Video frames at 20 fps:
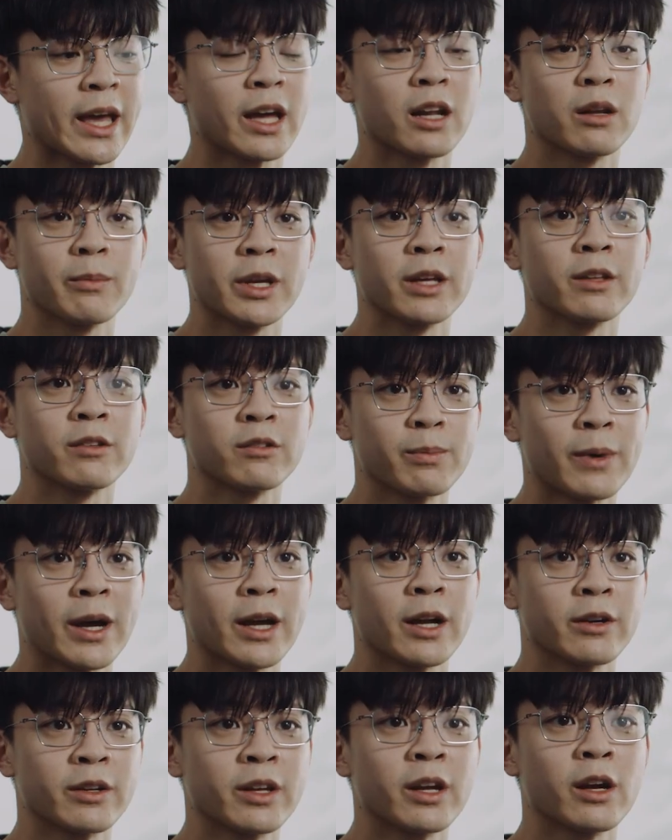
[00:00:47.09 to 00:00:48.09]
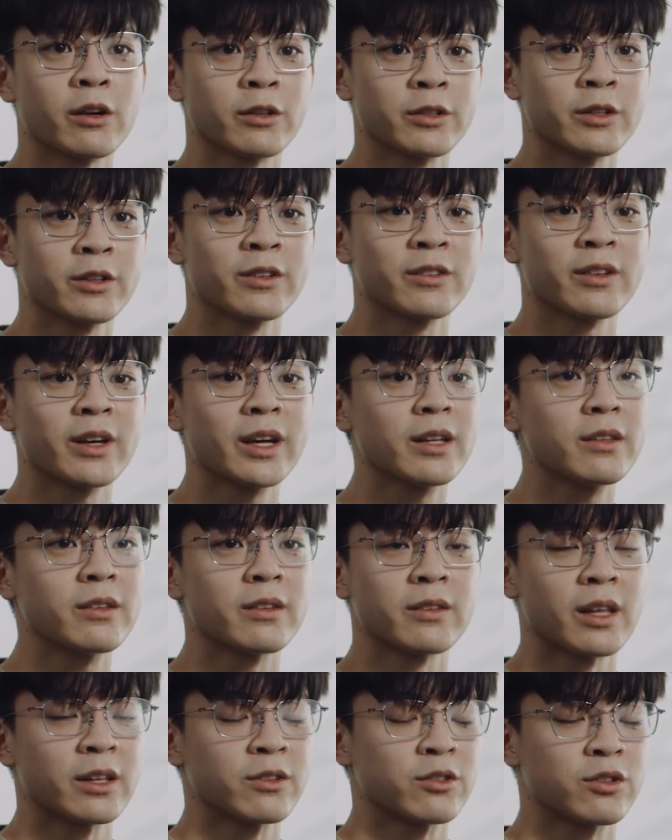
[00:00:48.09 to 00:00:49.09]
anime-inspired character designs,
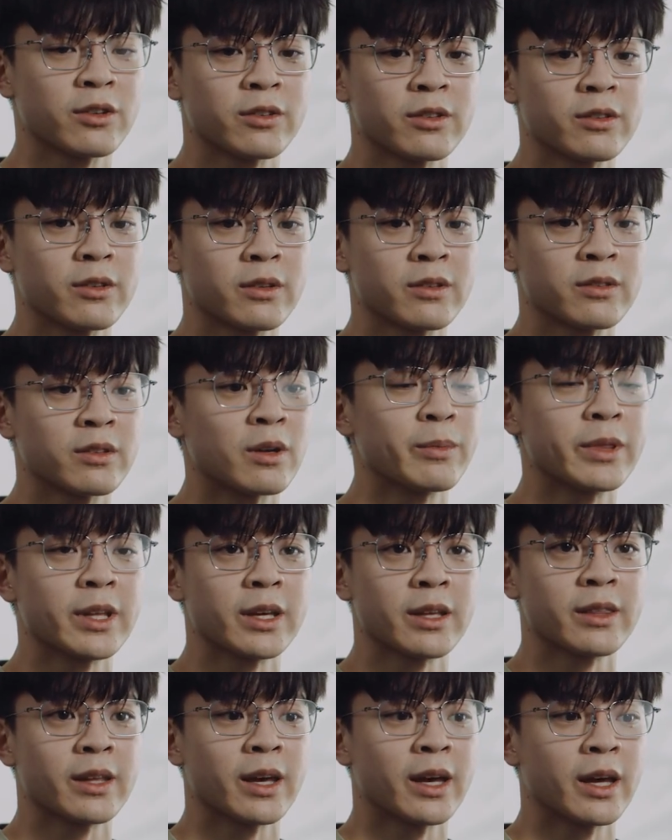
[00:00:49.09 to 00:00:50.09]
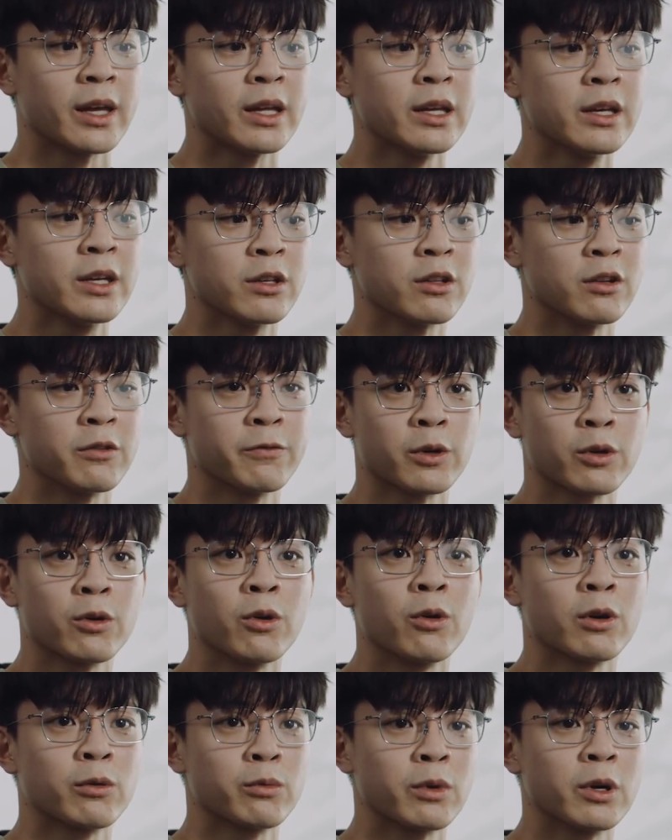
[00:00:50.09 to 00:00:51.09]
and that's just something that, for
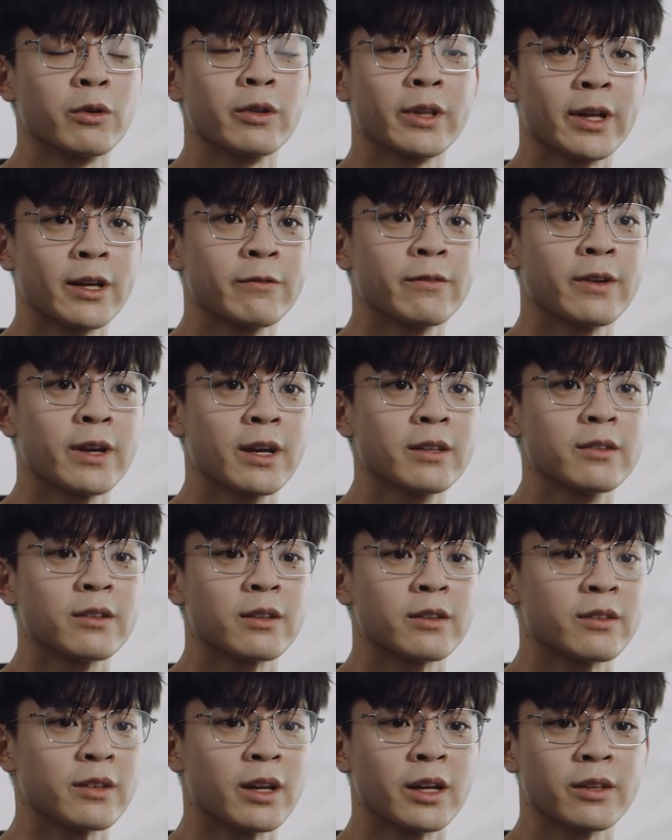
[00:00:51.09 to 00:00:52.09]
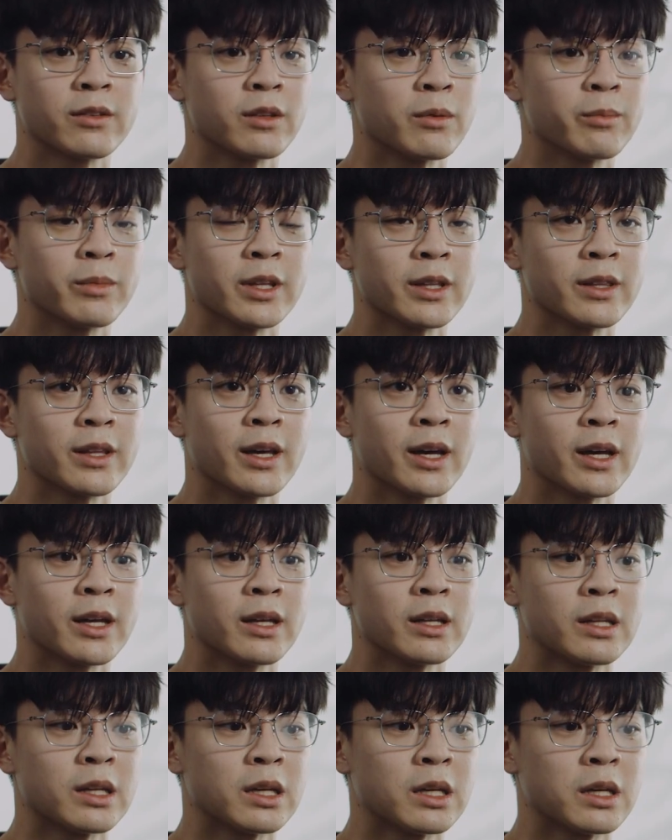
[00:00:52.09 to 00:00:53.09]
core roguelite fans, it's not something
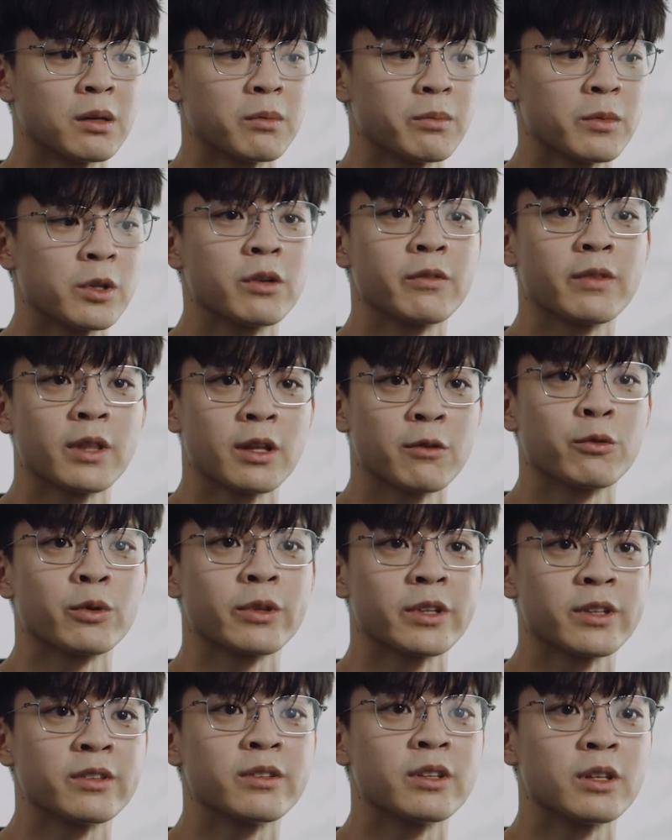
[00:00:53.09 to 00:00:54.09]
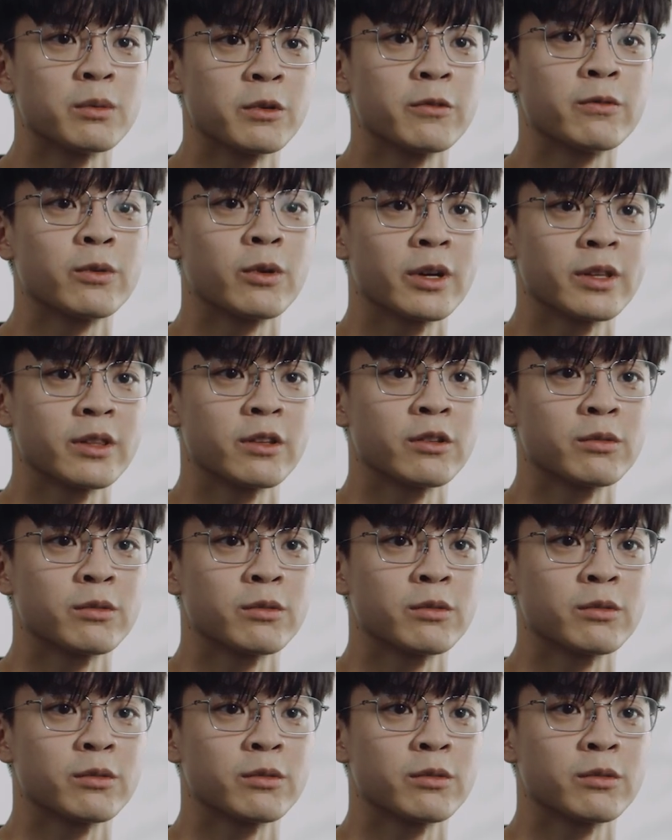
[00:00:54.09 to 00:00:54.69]
that, they've really seen before.